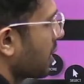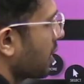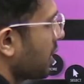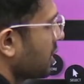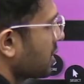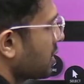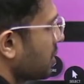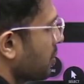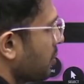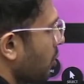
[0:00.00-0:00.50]

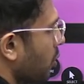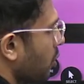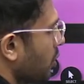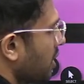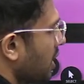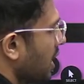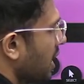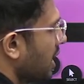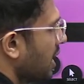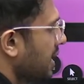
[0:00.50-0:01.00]
Because
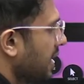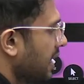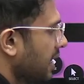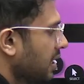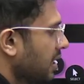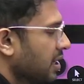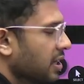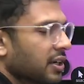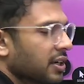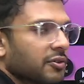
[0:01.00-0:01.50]
both are
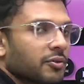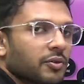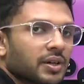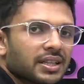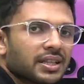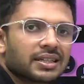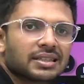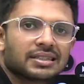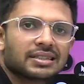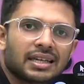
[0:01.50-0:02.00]
done
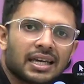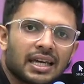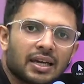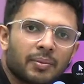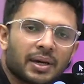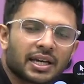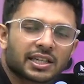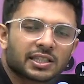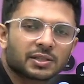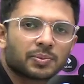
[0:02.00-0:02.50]
with the
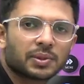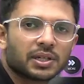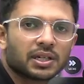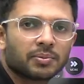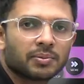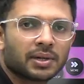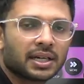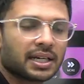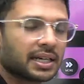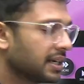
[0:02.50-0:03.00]
same
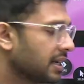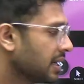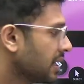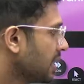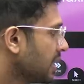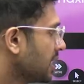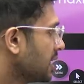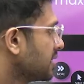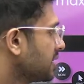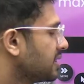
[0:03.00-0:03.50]
experimental
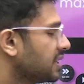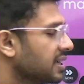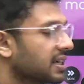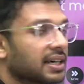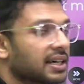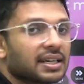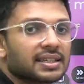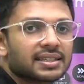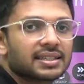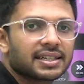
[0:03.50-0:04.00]

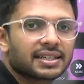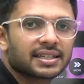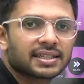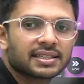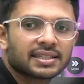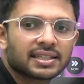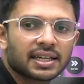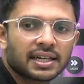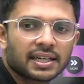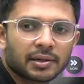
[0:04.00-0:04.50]
single
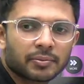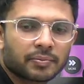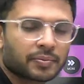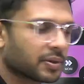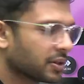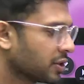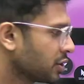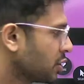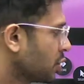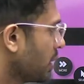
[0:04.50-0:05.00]
slit setup.
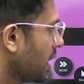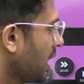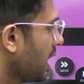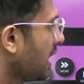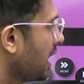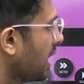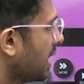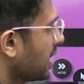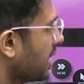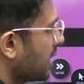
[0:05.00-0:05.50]
So
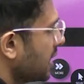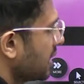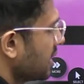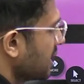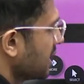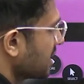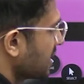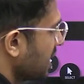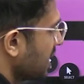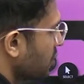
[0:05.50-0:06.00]
a and
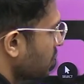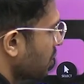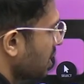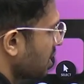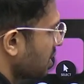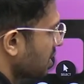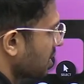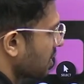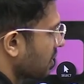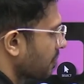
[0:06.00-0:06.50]
ye slit
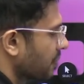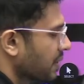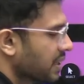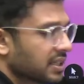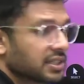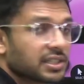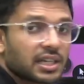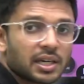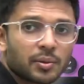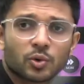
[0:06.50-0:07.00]
width
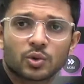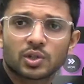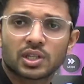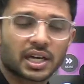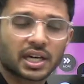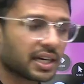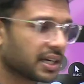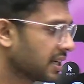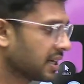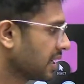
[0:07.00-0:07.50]
same
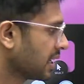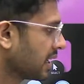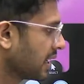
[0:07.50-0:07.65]
hota hai.